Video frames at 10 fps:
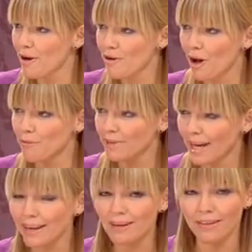own home,
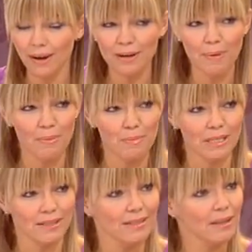going about my
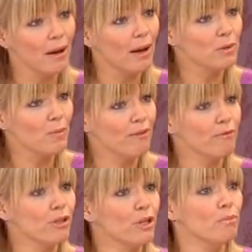business, and I was waiting for a new